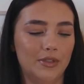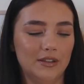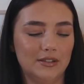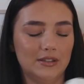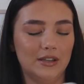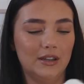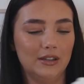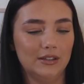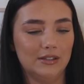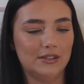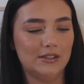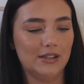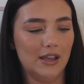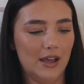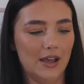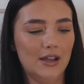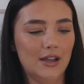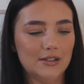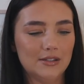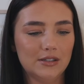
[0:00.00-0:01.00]
this little
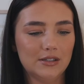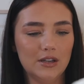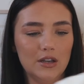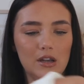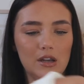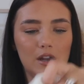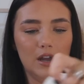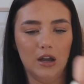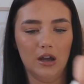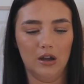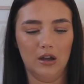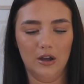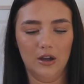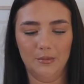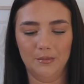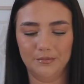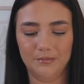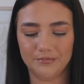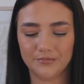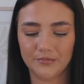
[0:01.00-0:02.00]
set.
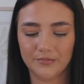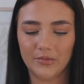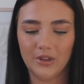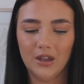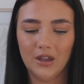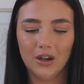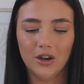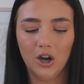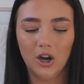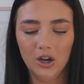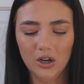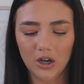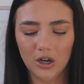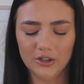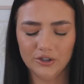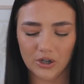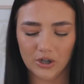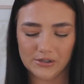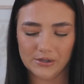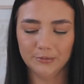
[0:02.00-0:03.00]
Can't lie
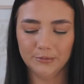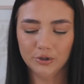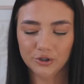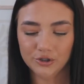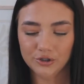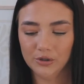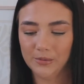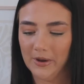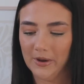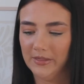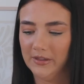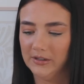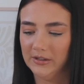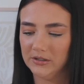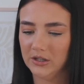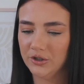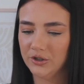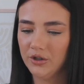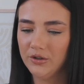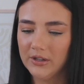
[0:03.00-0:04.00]
to you, I'm not sure about
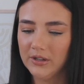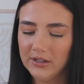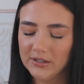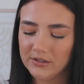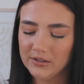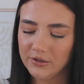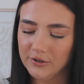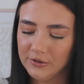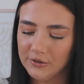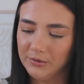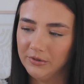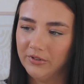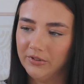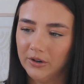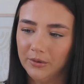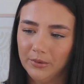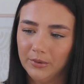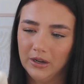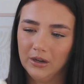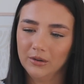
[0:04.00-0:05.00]
this. I don't think it suits me
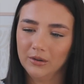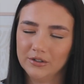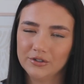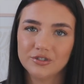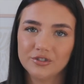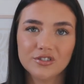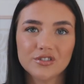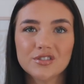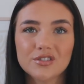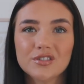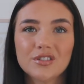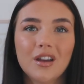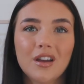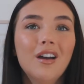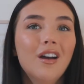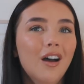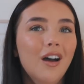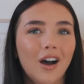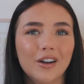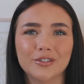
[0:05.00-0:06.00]
very well. It's just,
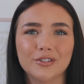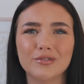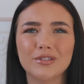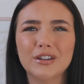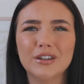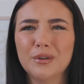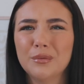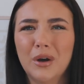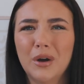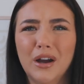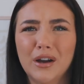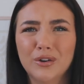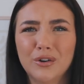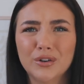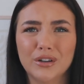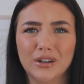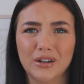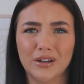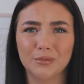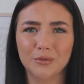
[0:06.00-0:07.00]
I don't really know why I got
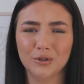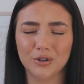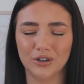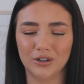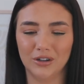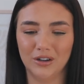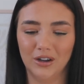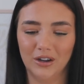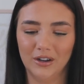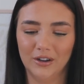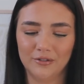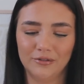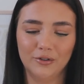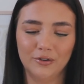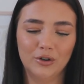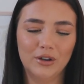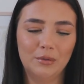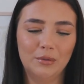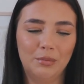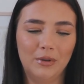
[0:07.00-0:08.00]
it. I'm not going to lie. I
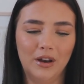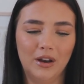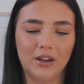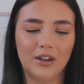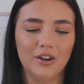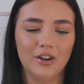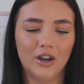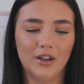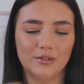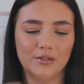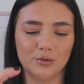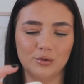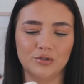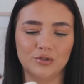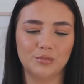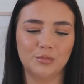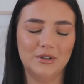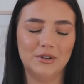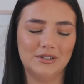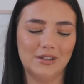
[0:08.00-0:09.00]
thought it would be like a nice
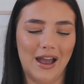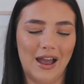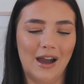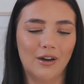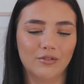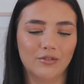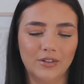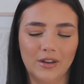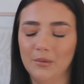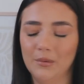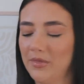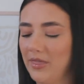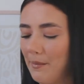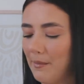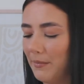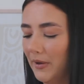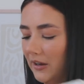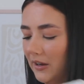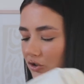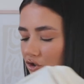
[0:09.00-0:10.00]
autumn winter outfit with
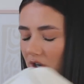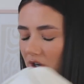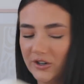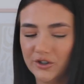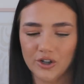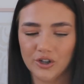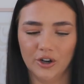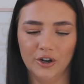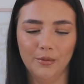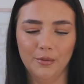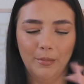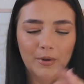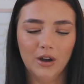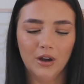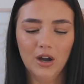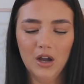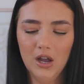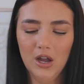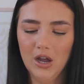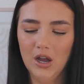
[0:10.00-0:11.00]
that big trench coat,
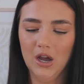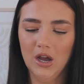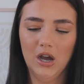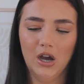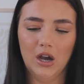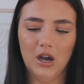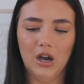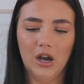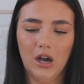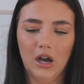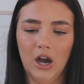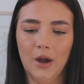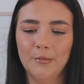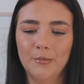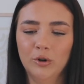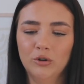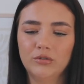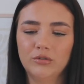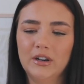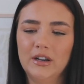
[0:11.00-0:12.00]
but I'm
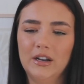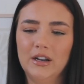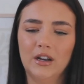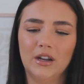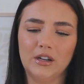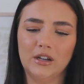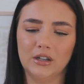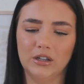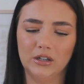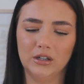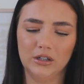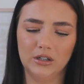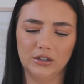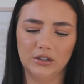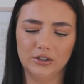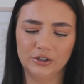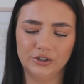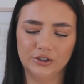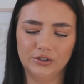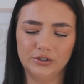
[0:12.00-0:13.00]
not really like a
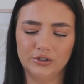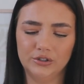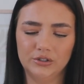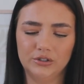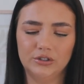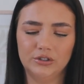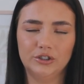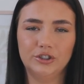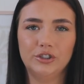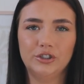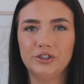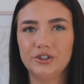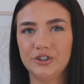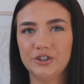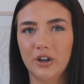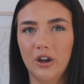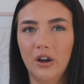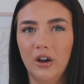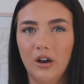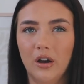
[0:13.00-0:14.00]

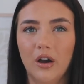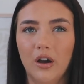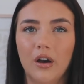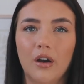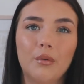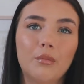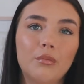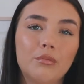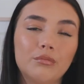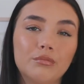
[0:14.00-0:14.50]
shirt